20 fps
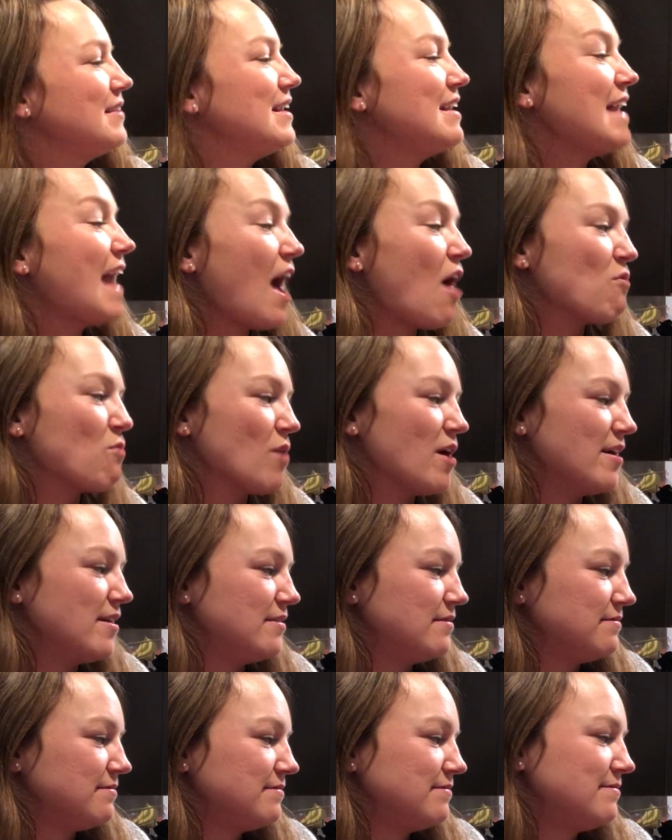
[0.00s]
Now
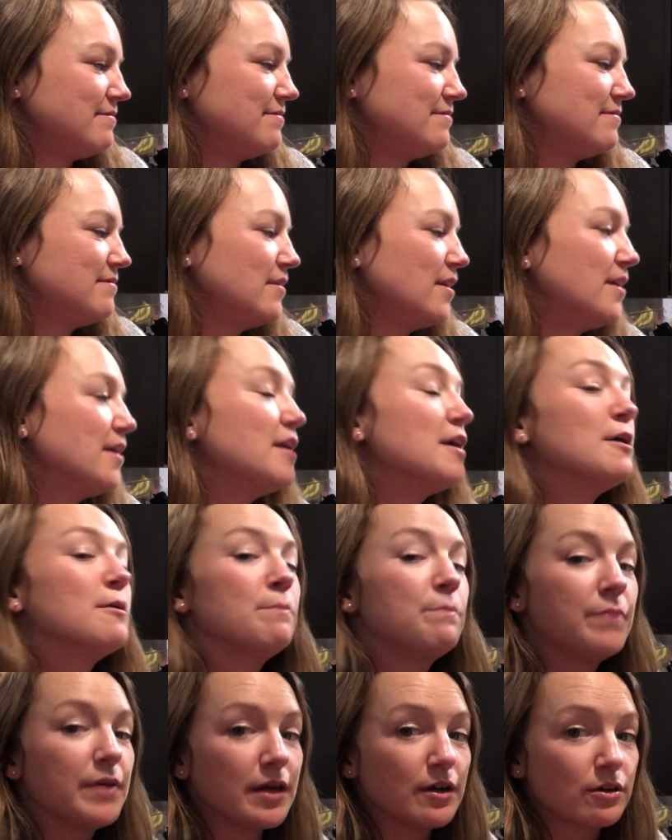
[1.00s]
what?
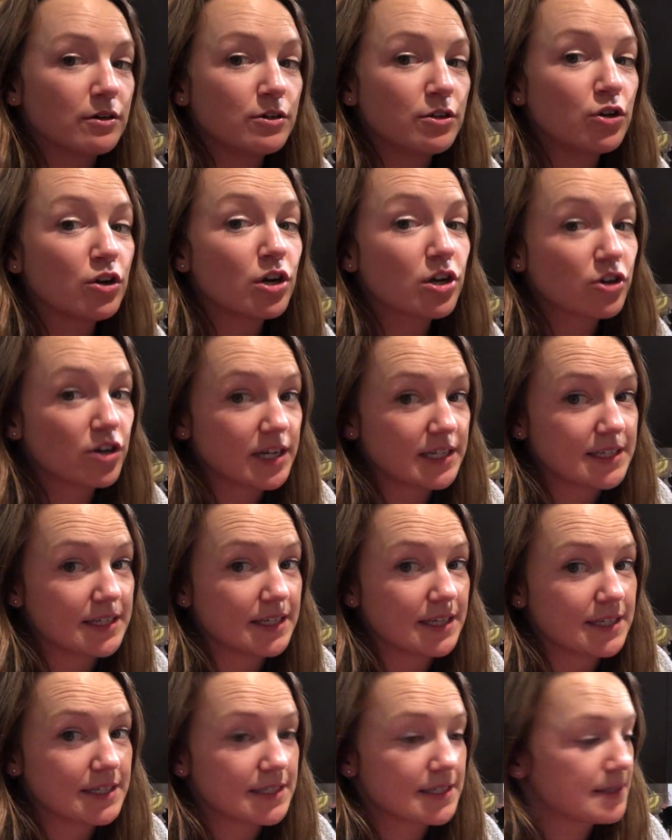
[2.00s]
Build your
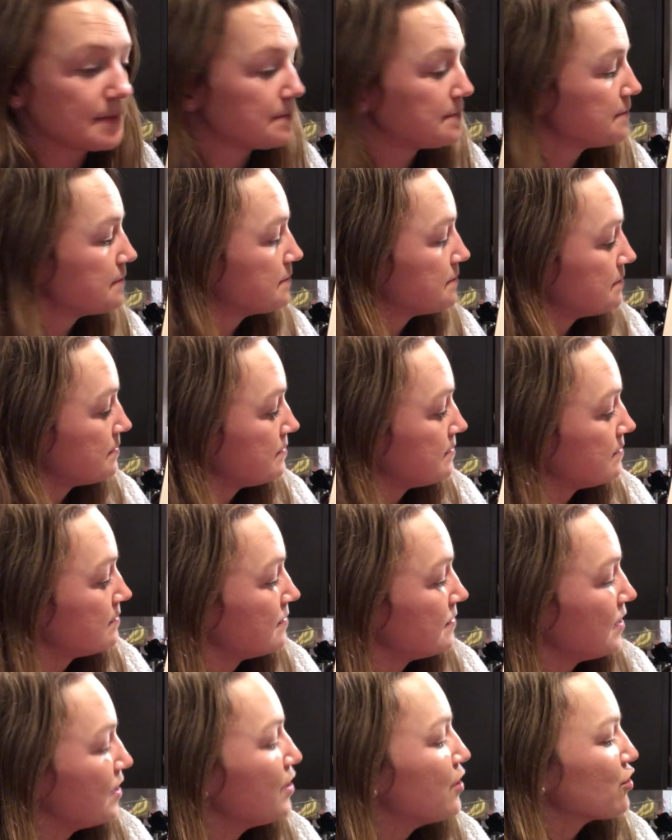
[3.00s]
chrysalis.
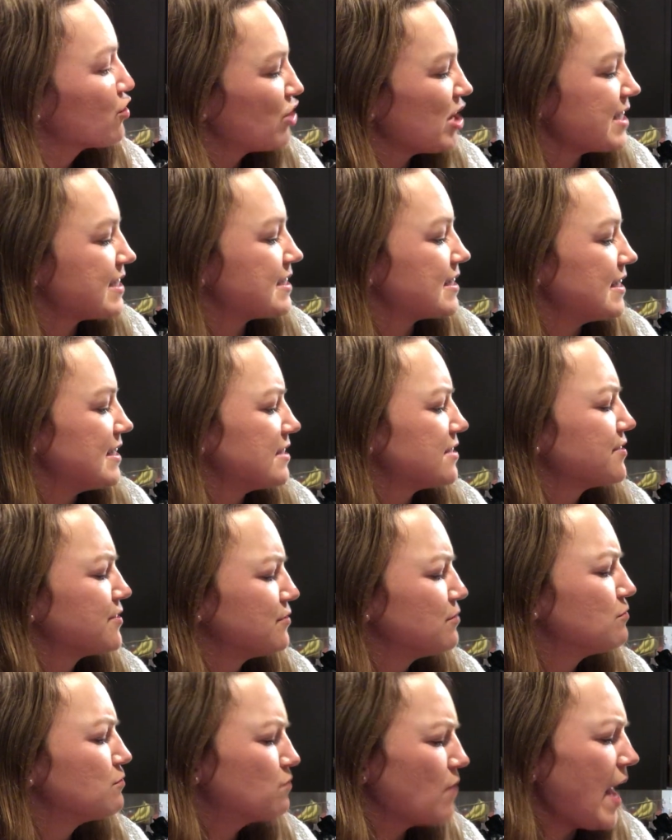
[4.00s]
Chrysalis.
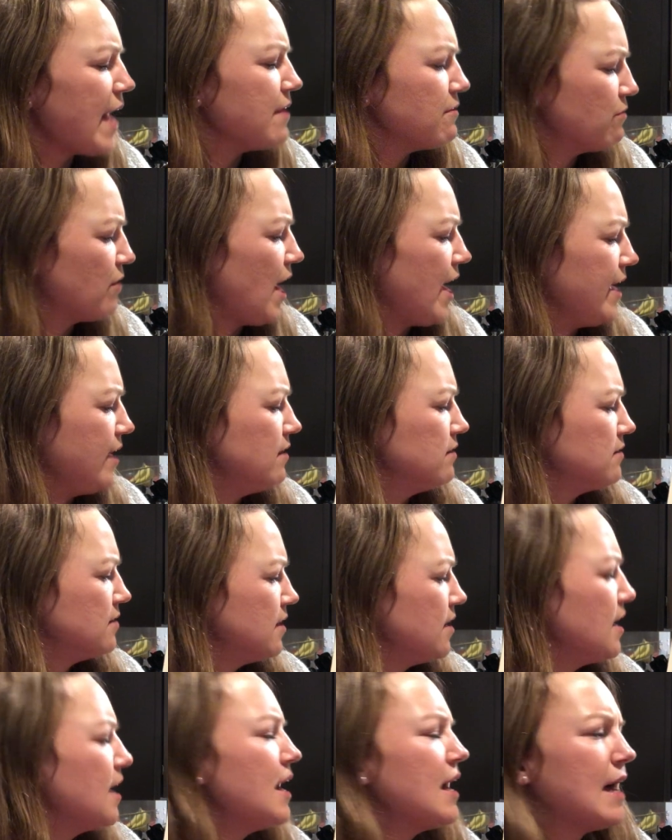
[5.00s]
Right, right.
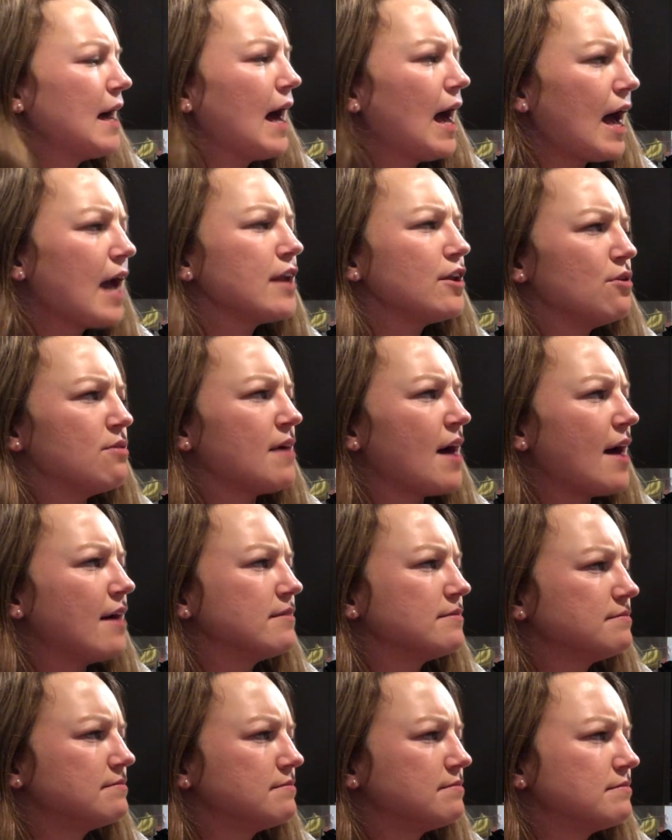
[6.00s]
I knew that.
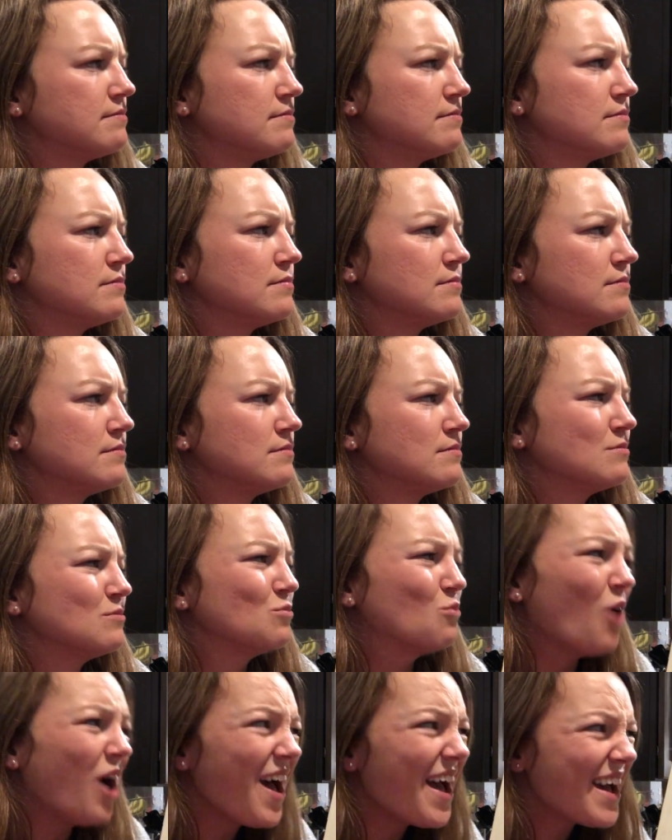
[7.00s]

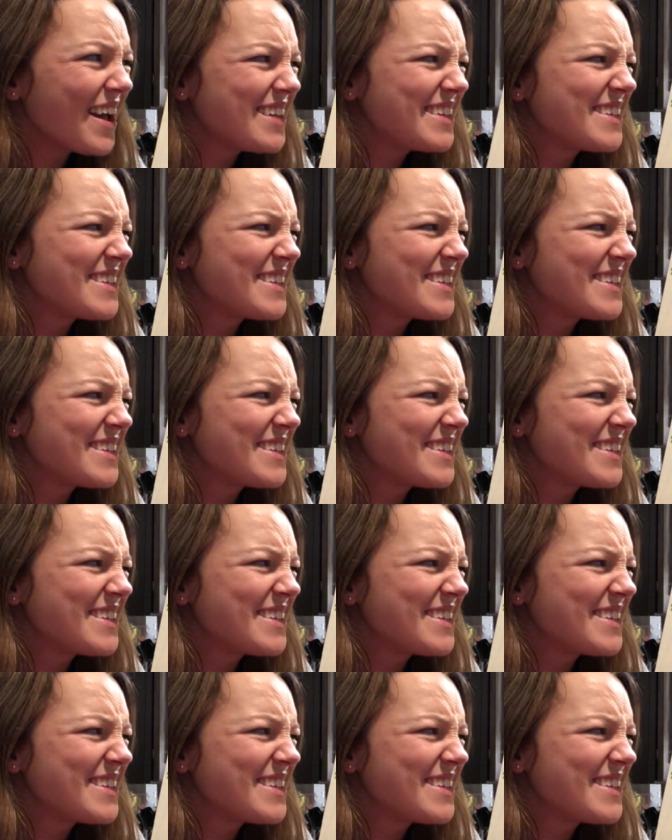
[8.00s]
What?